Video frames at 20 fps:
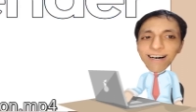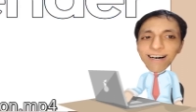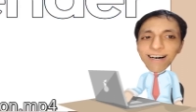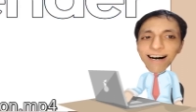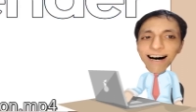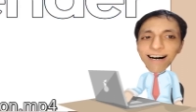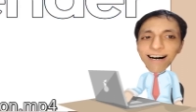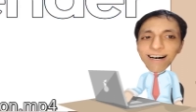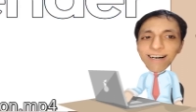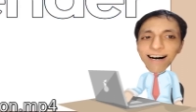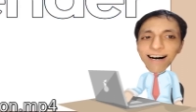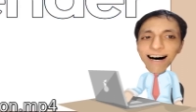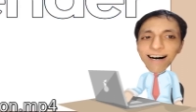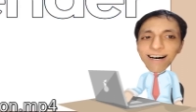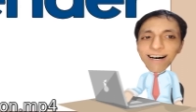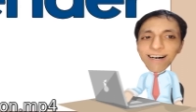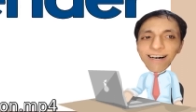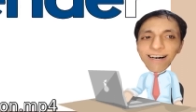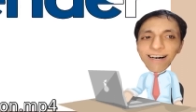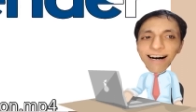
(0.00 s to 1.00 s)
you will
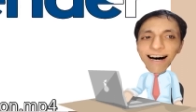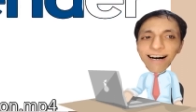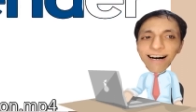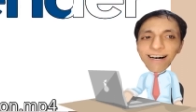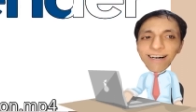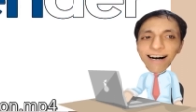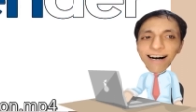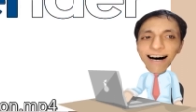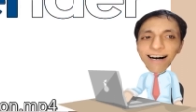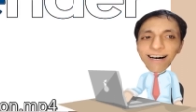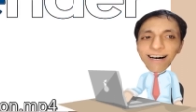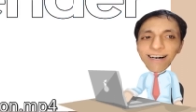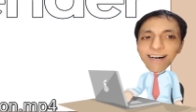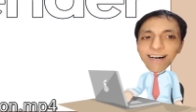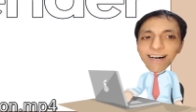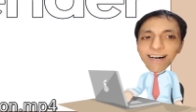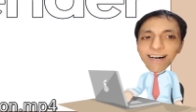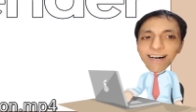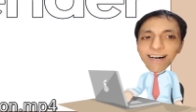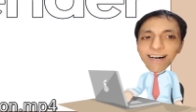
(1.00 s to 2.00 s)
animate your
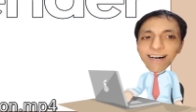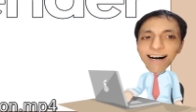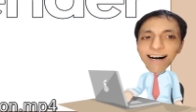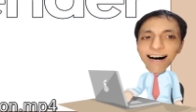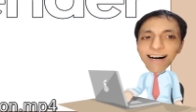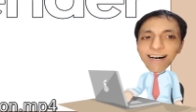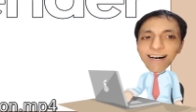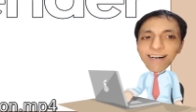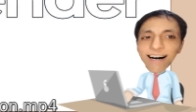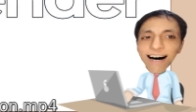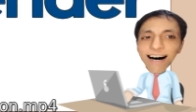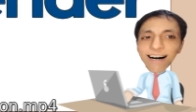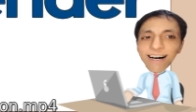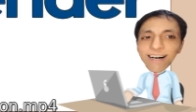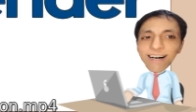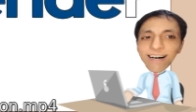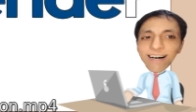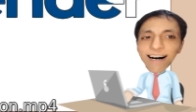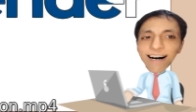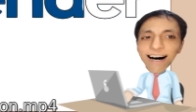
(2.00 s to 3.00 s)
outline and
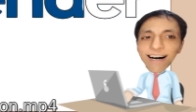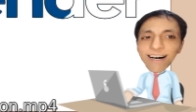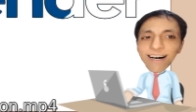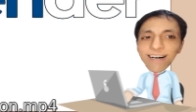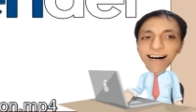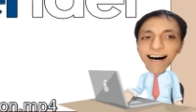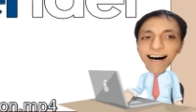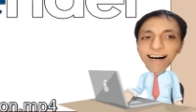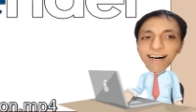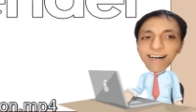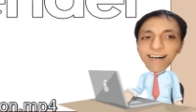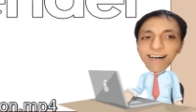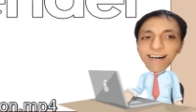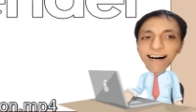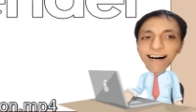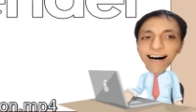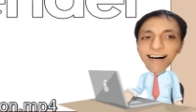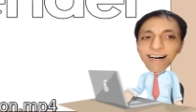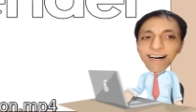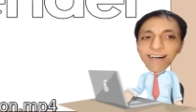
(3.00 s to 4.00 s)
import your footage
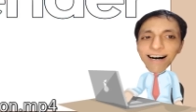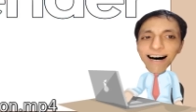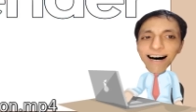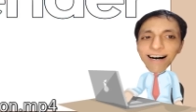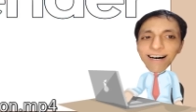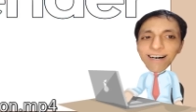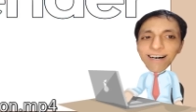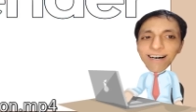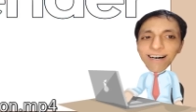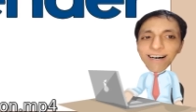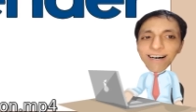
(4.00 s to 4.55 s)
into Blender.